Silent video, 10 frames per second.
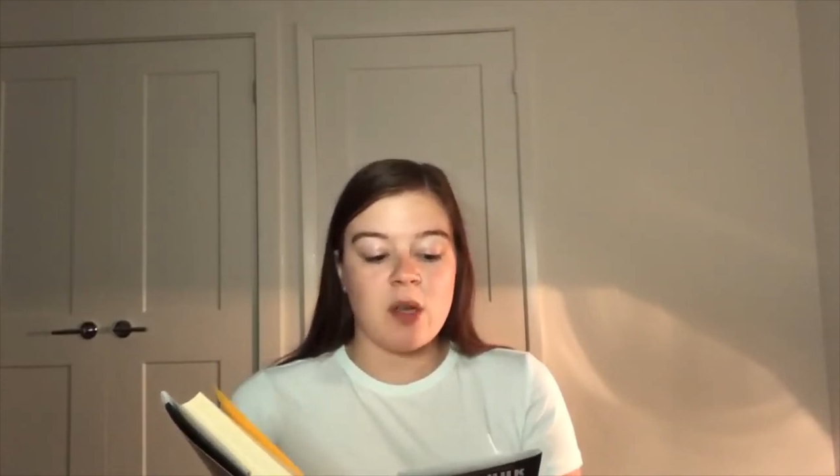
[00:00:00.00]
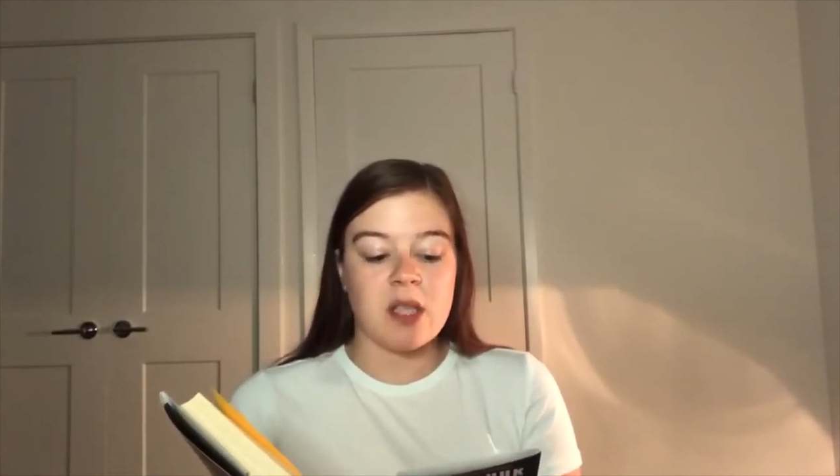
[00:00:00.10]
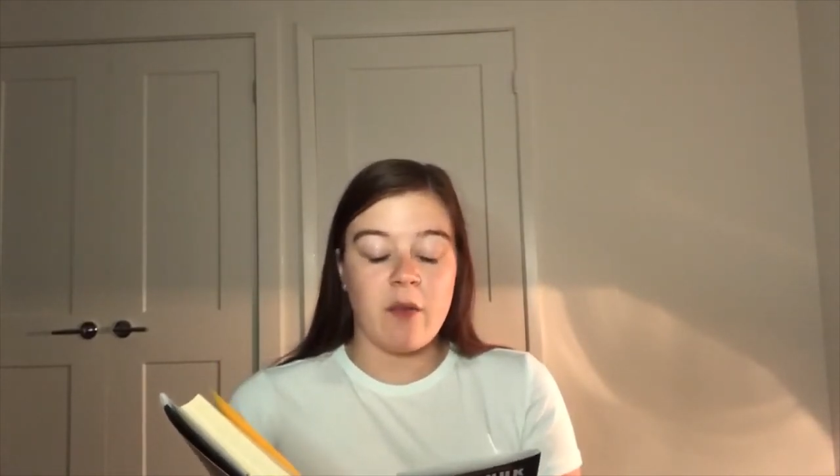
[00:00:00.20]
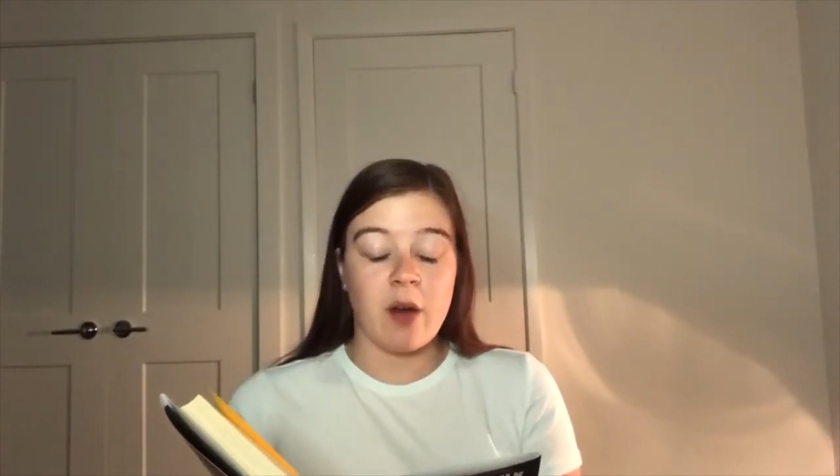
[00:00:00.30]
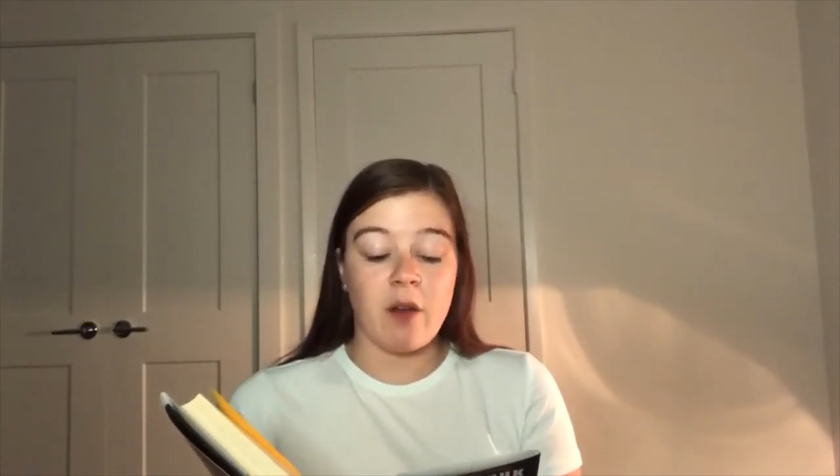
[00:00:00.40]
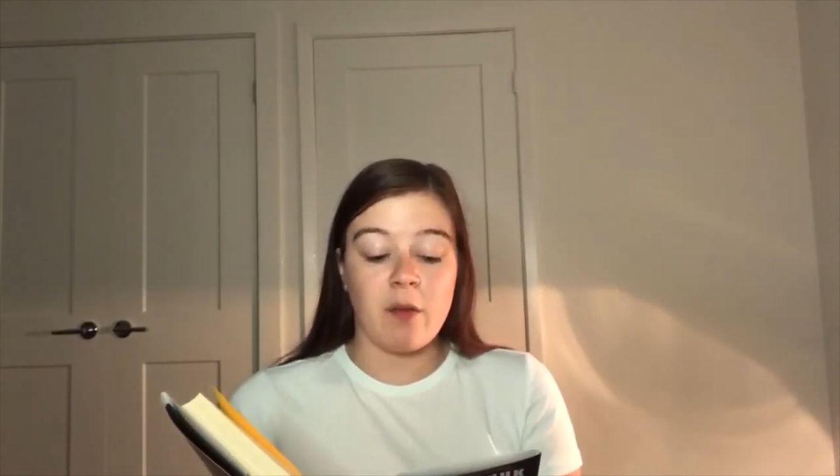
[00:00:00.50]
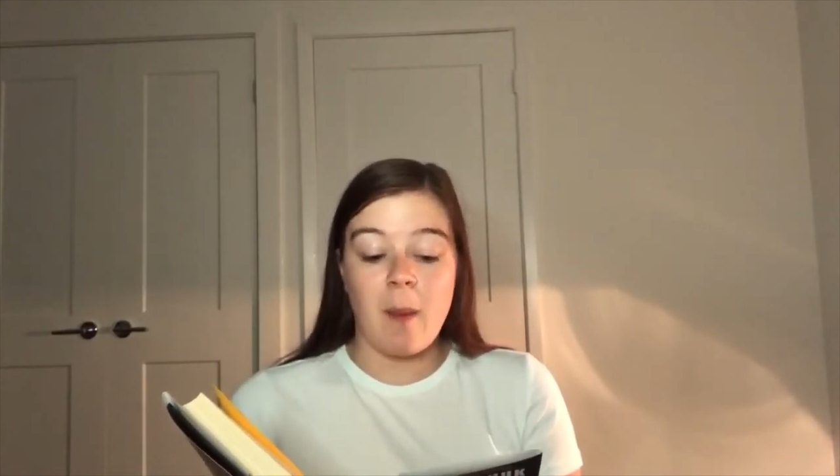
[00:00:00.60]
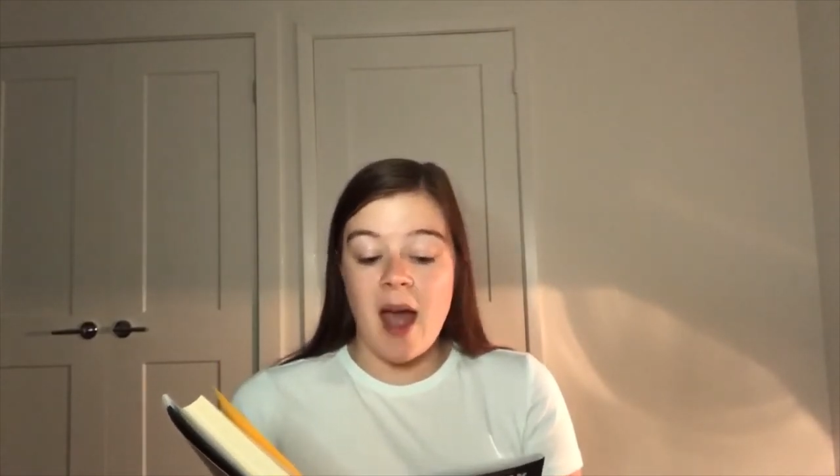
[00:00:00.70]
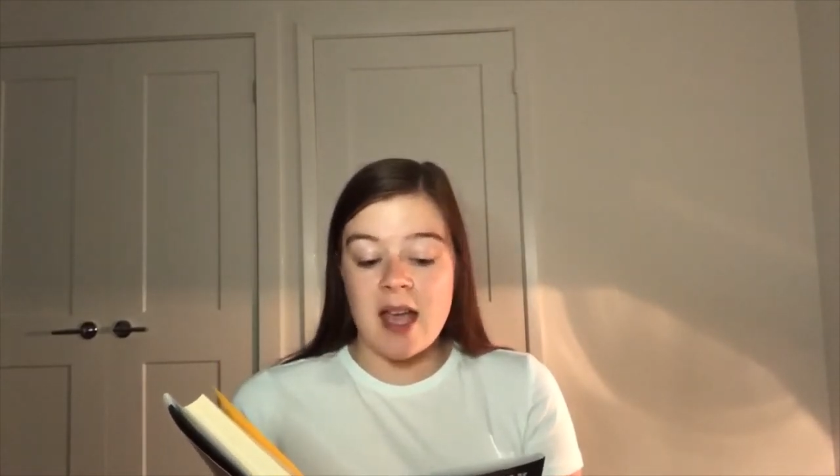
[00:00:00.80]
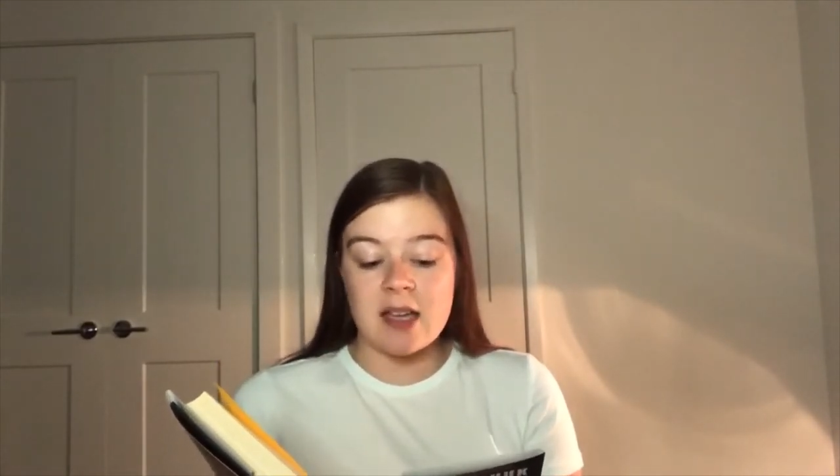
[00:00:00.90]
while suffering from
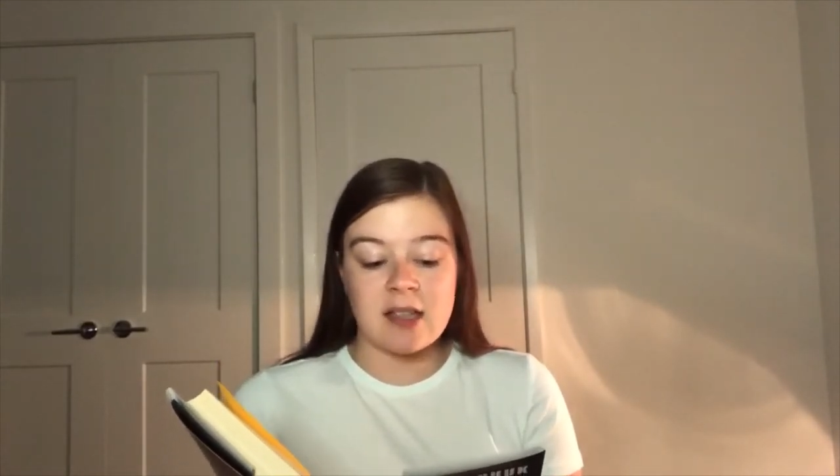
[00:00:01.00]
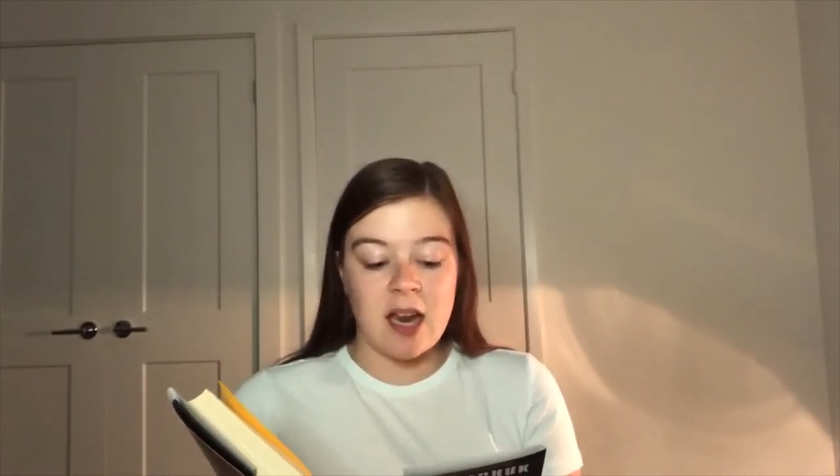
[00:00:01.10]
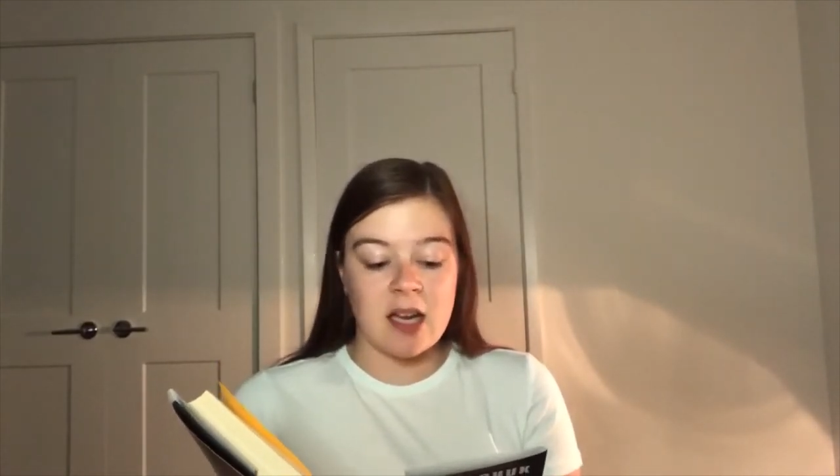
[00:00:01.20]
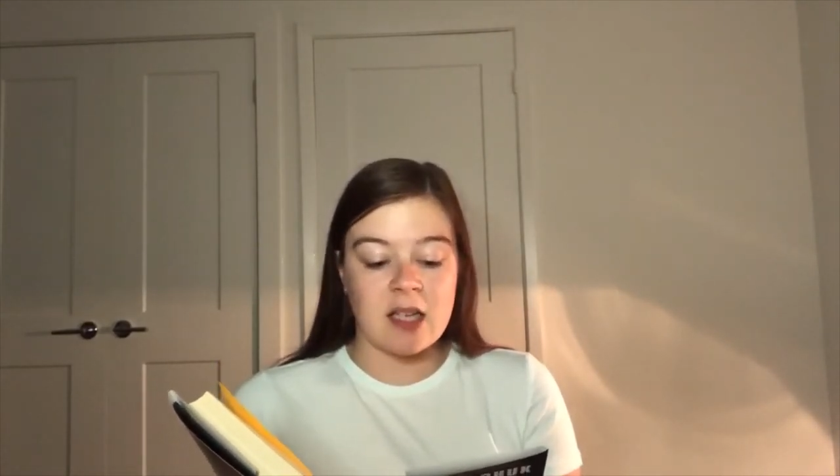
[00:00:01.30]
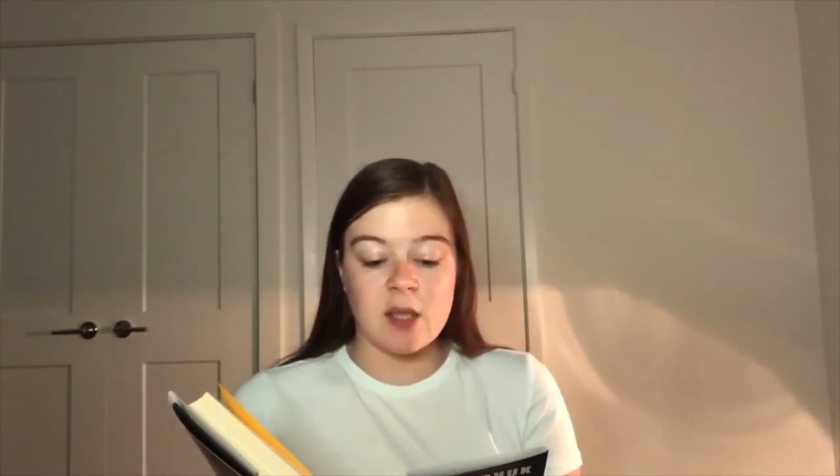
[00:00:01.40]
high anxiety,